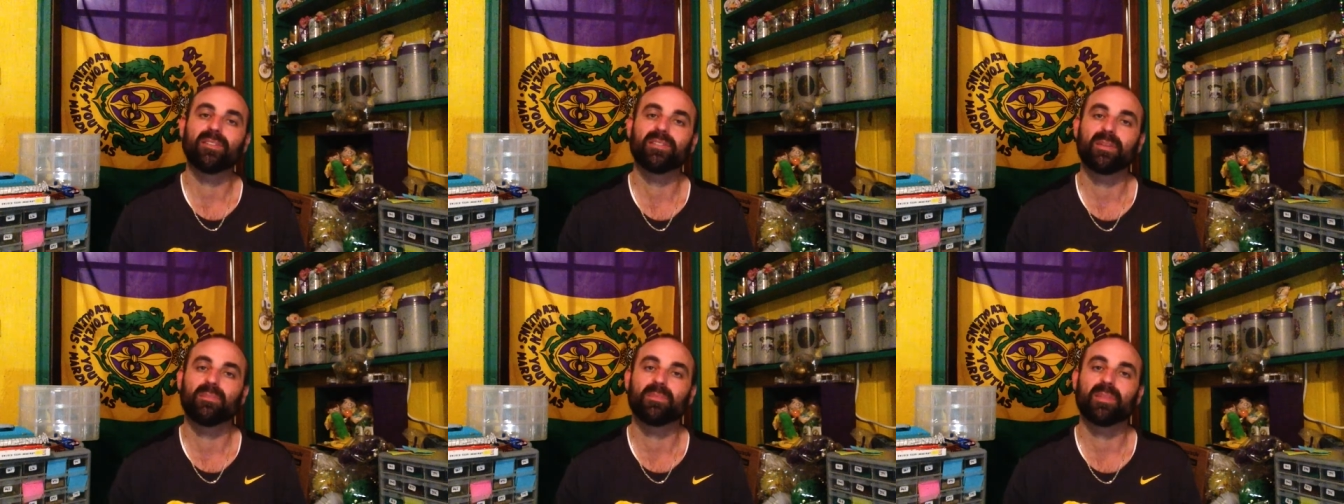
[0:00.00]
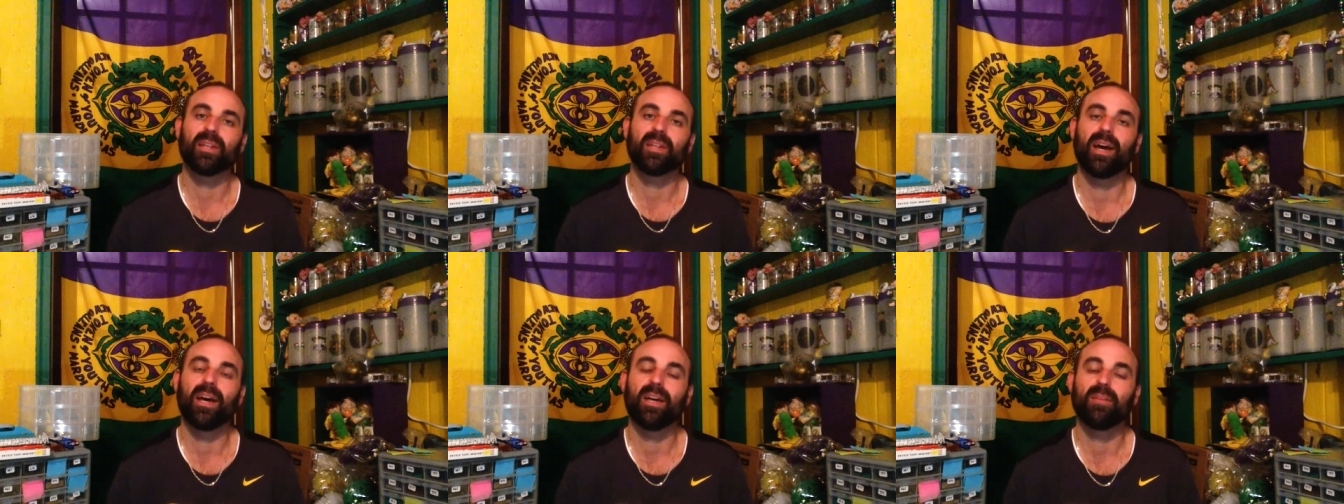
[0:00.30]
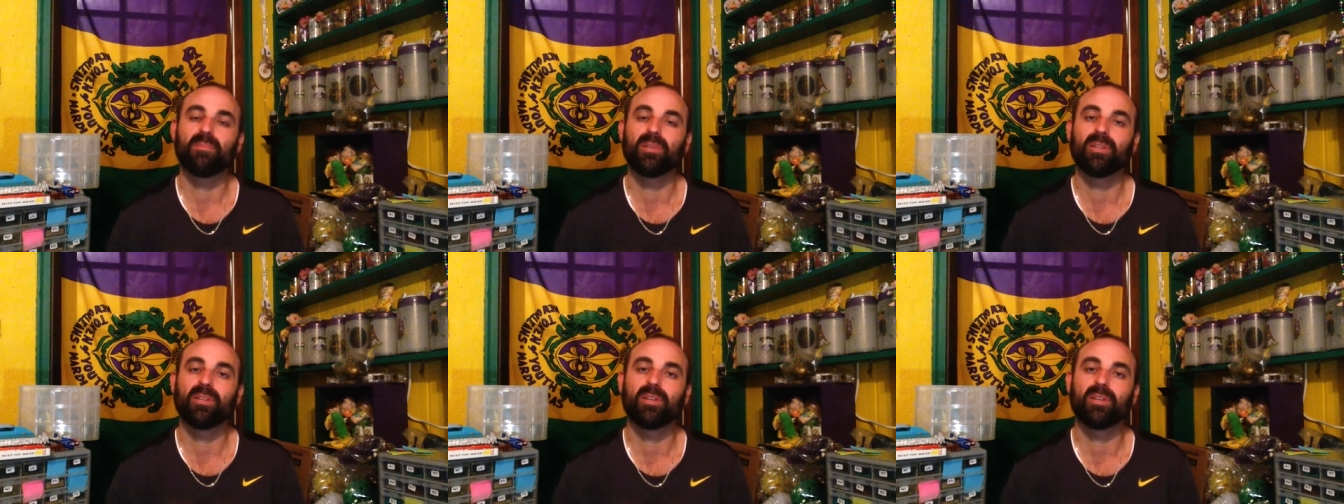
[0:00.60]
something I
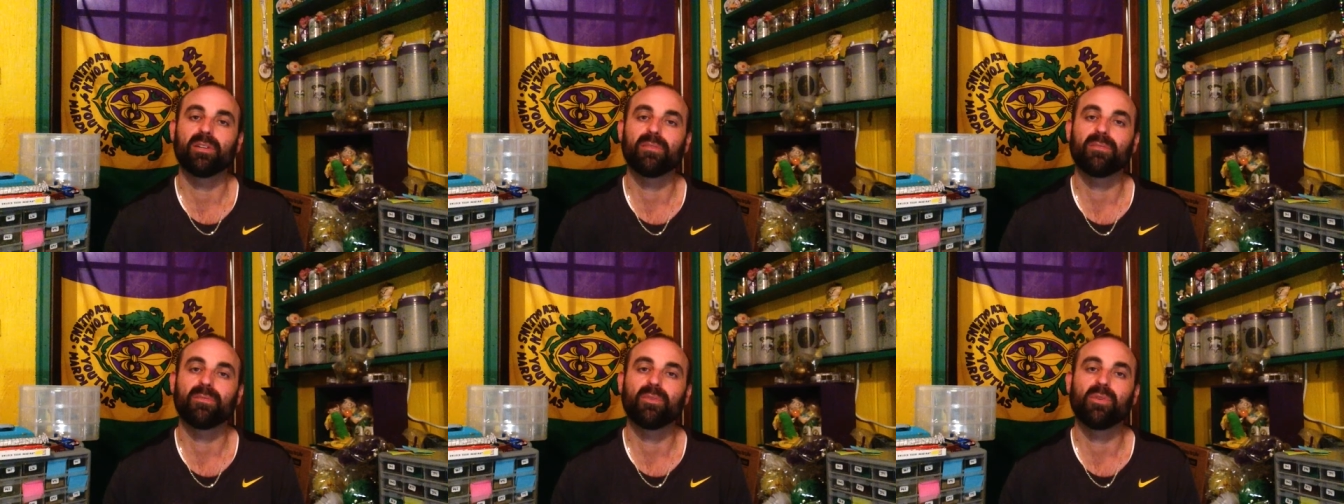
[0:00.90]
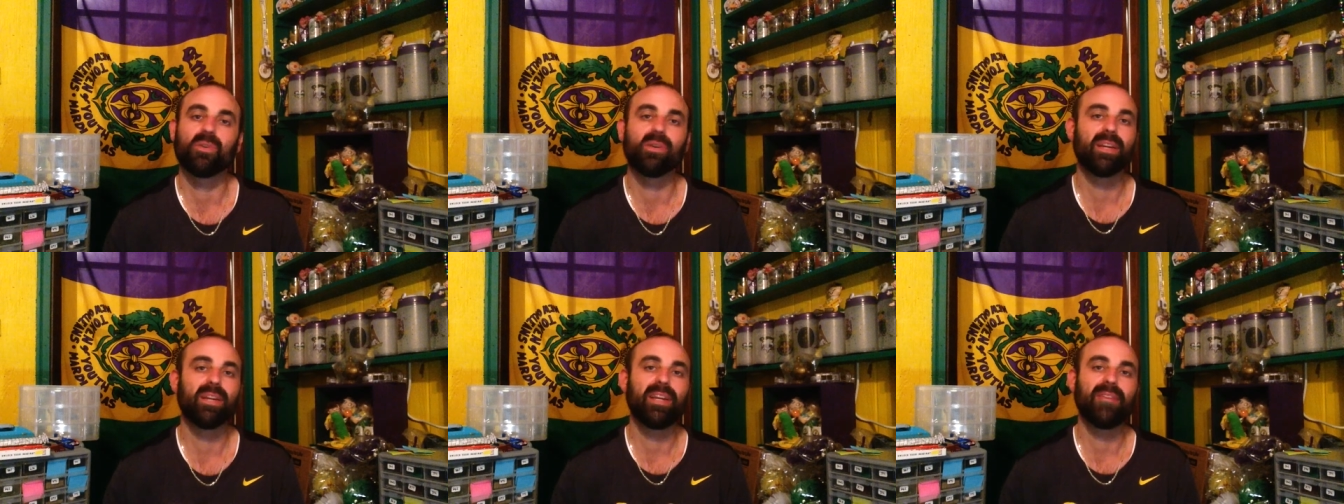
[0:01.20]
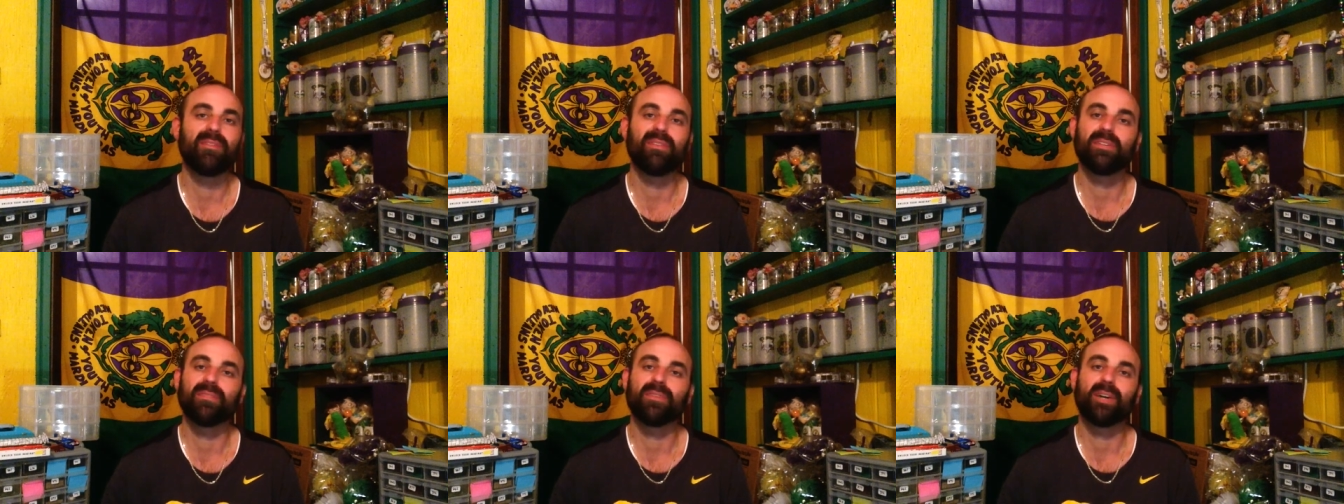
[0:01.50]
had been looking for,
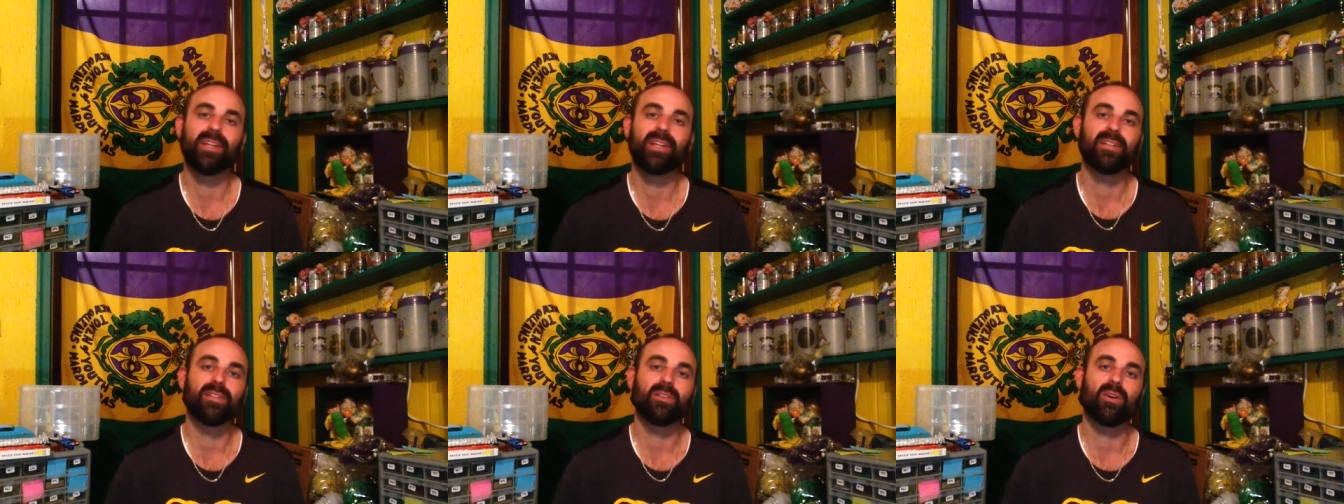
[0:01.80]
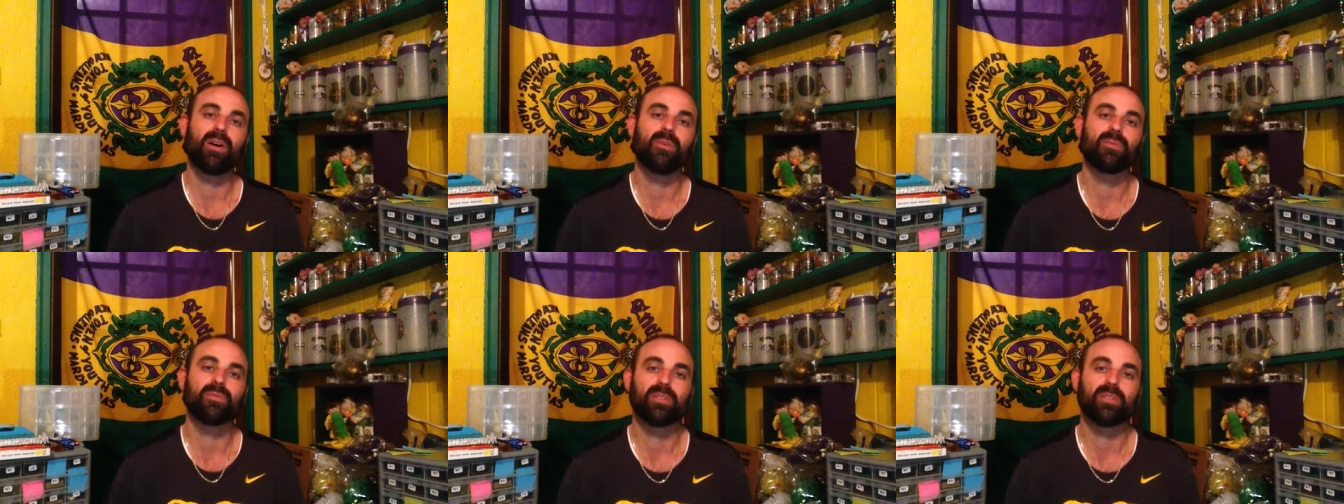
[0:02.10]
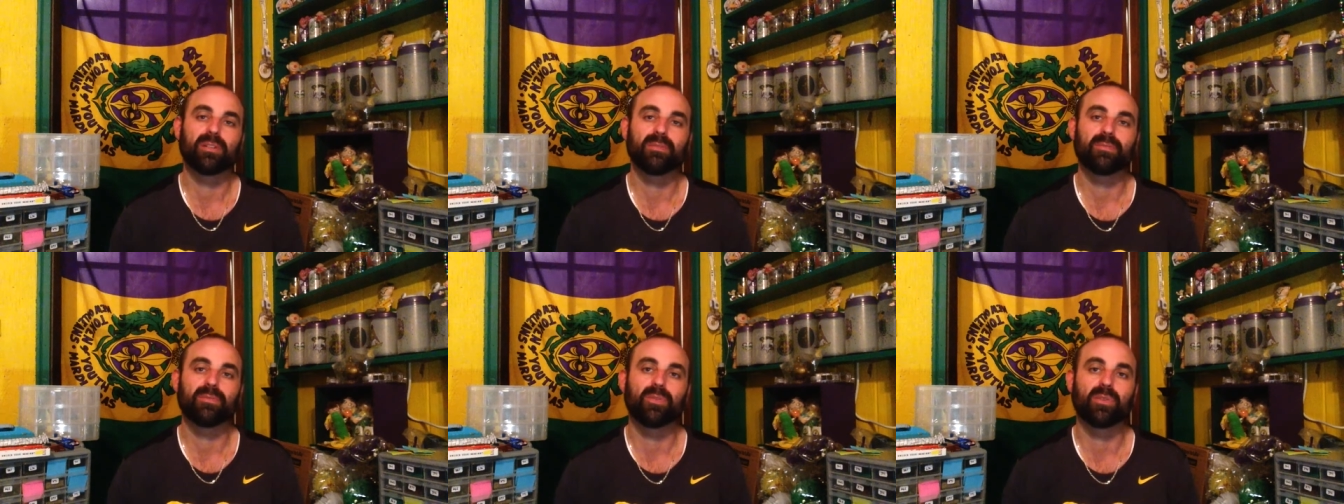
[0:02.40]
even if I didn't know I was
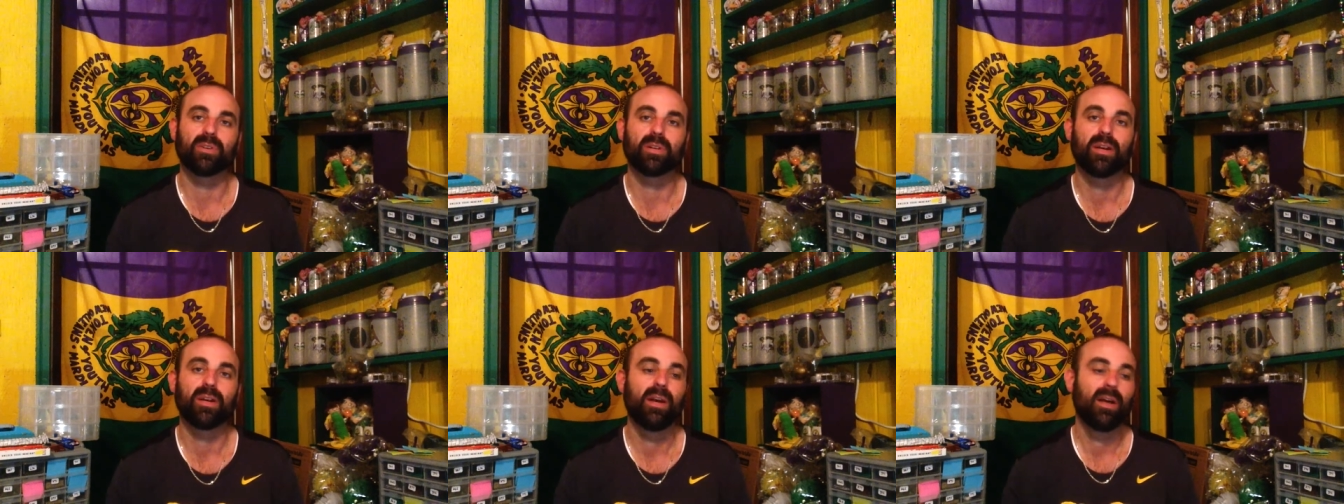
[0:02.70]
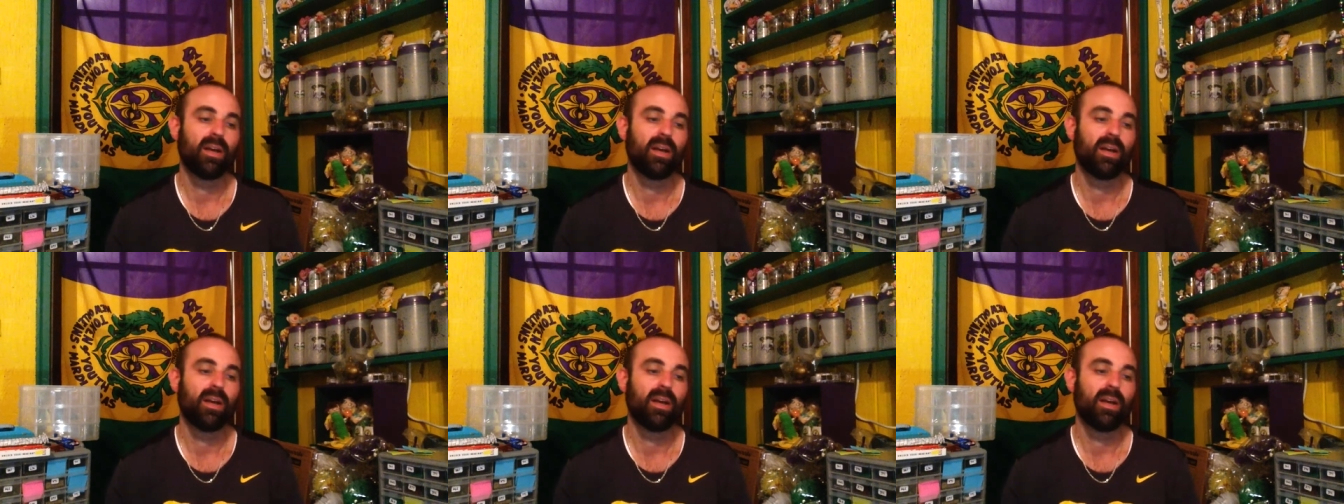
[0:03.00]
looking for it.